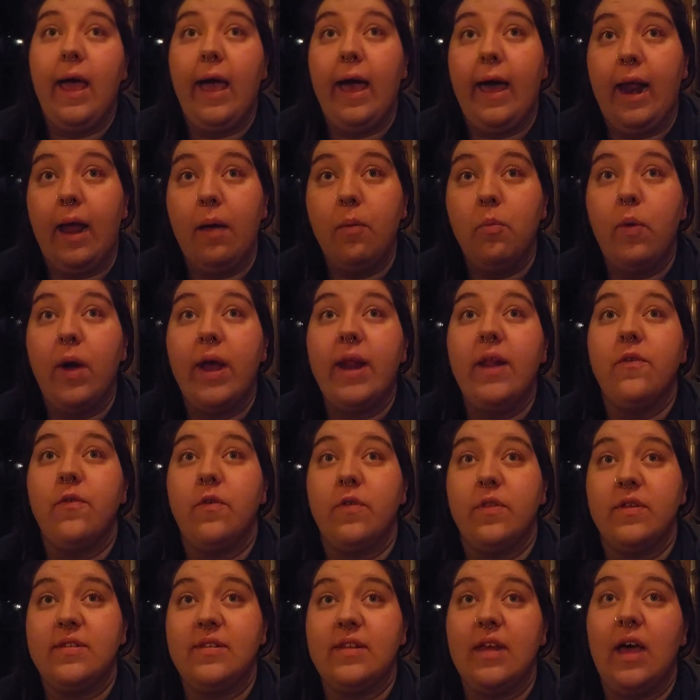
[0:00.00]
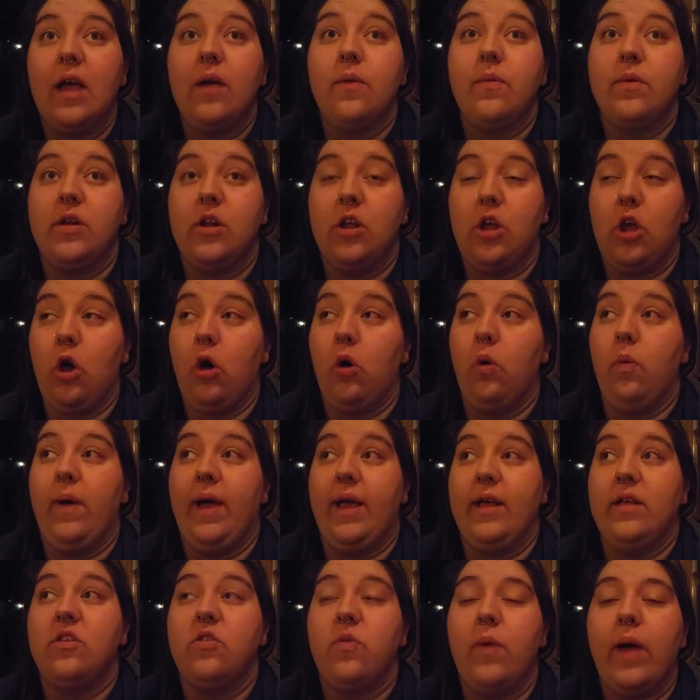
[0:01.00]
I'm waiting for the siren to go
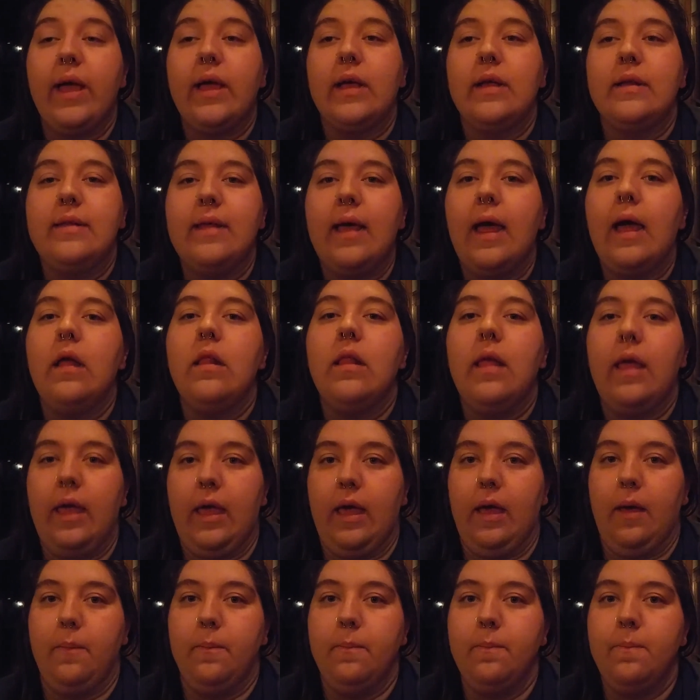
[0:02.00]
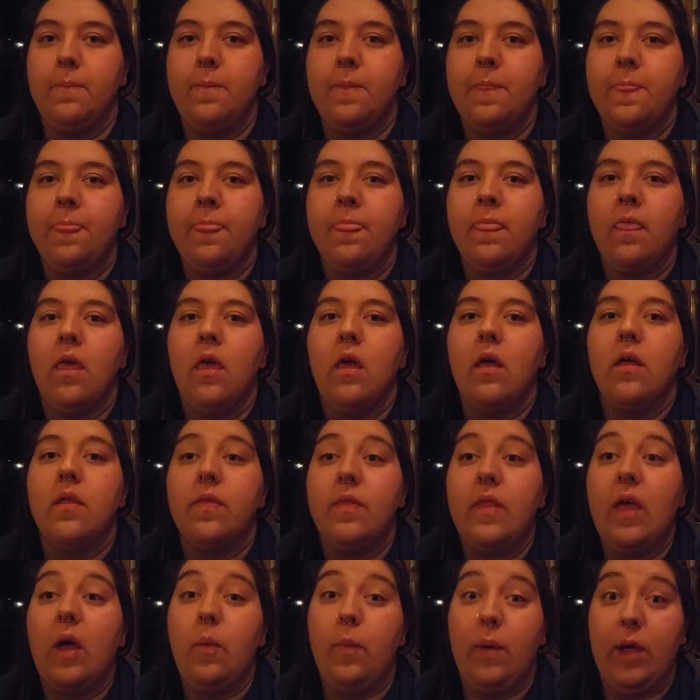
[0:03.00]
away so I can tell him
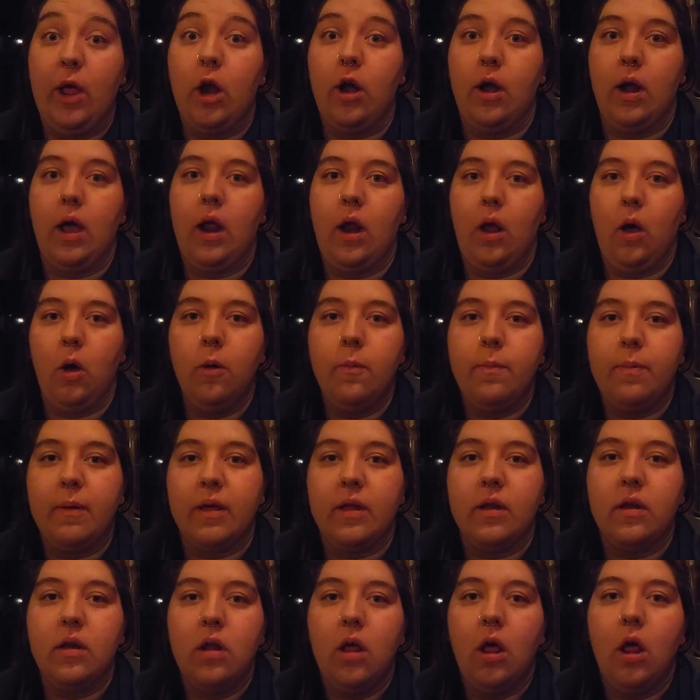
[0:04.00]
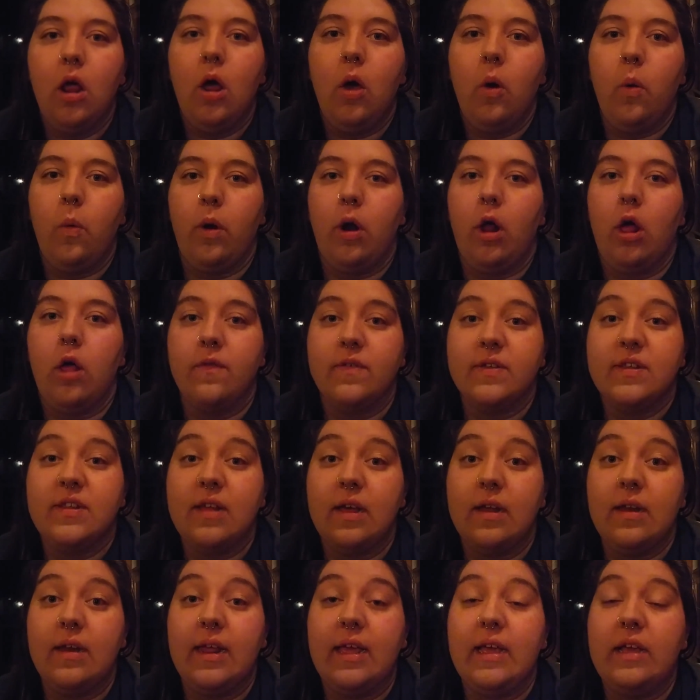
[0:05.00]
that we are not open, when all of a
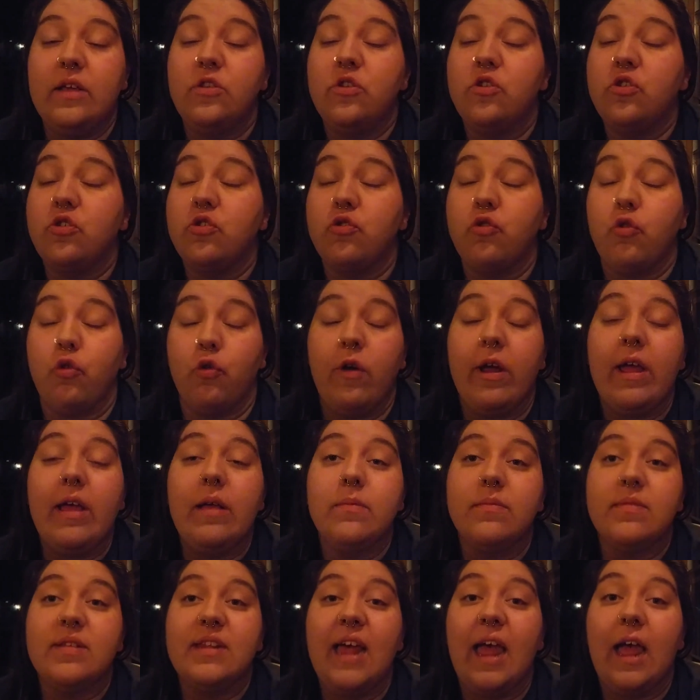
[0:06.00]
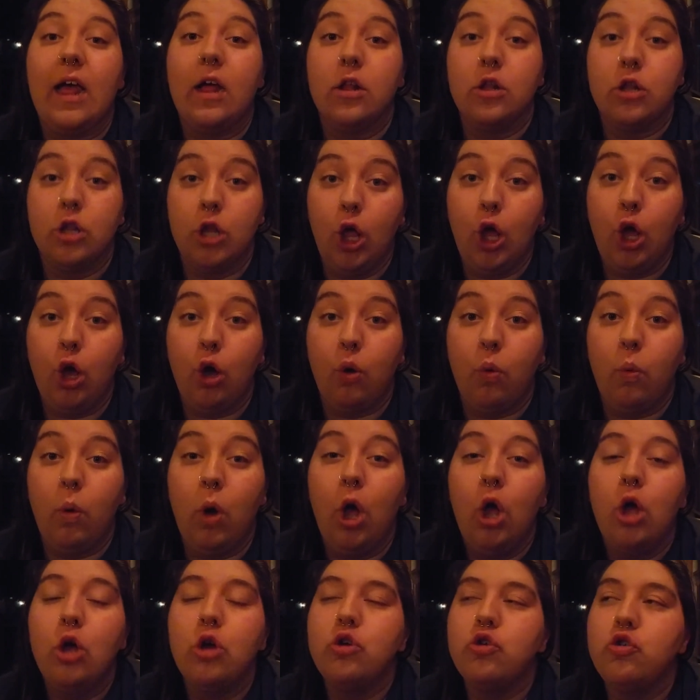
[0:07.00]
sudden he screams
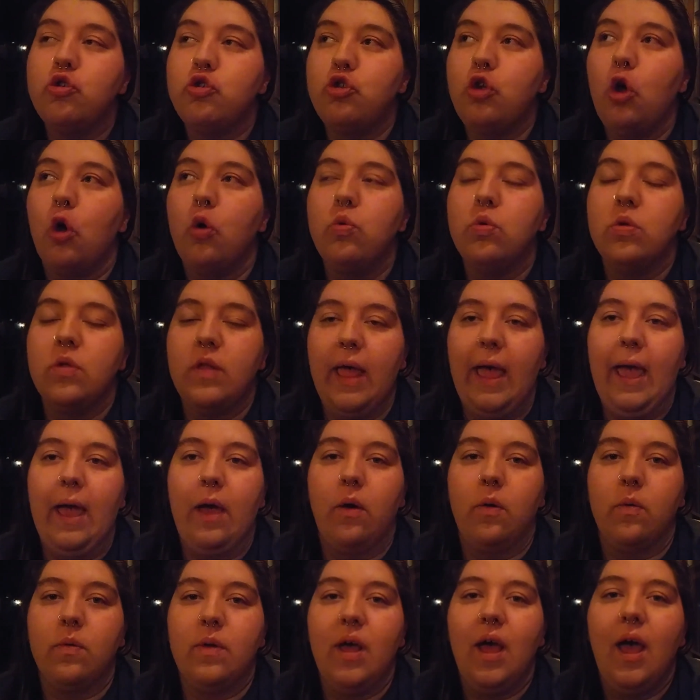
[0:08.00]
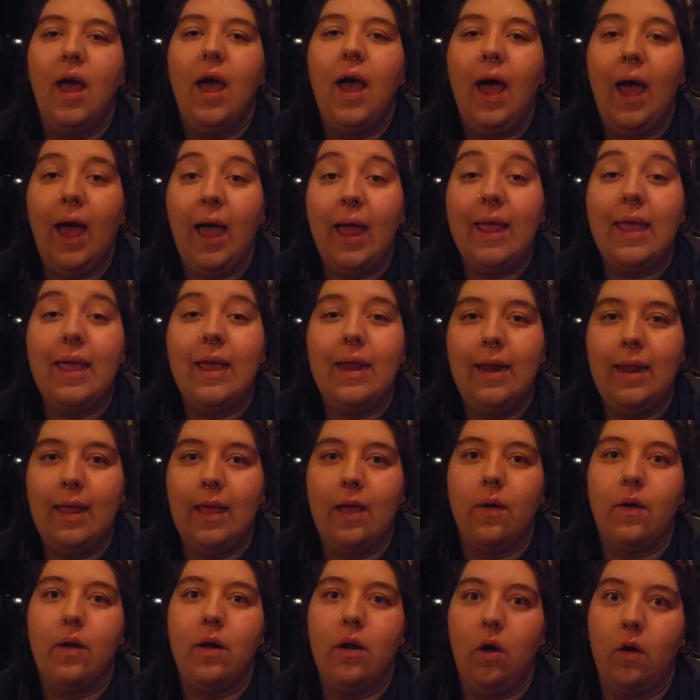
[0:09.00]
hello so loud I can
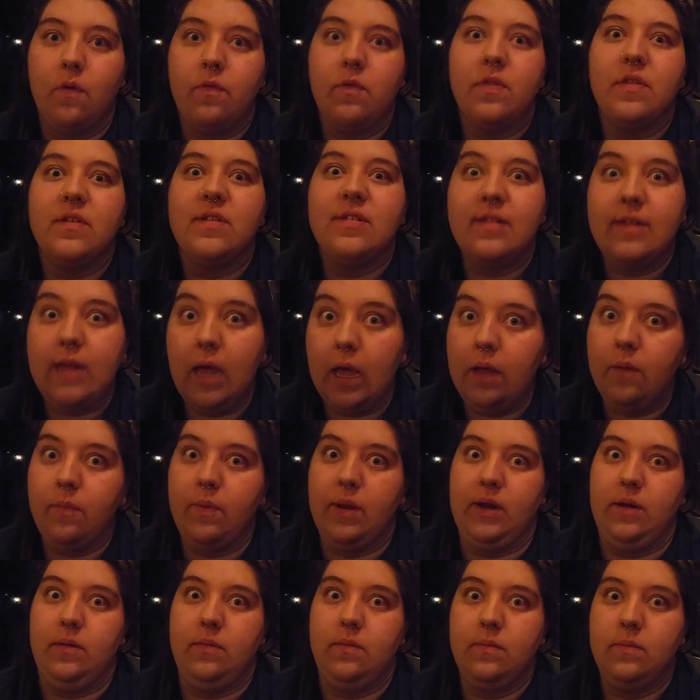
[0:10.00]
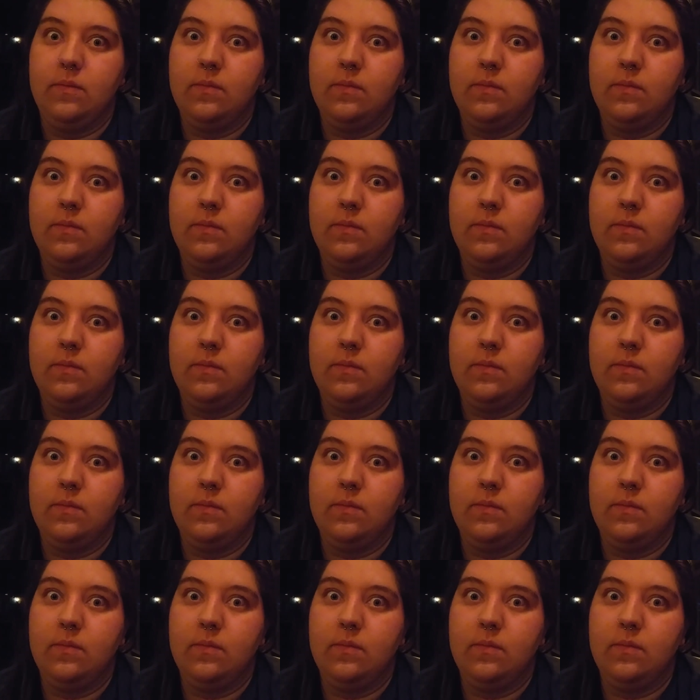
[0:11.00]
hear it over the siren.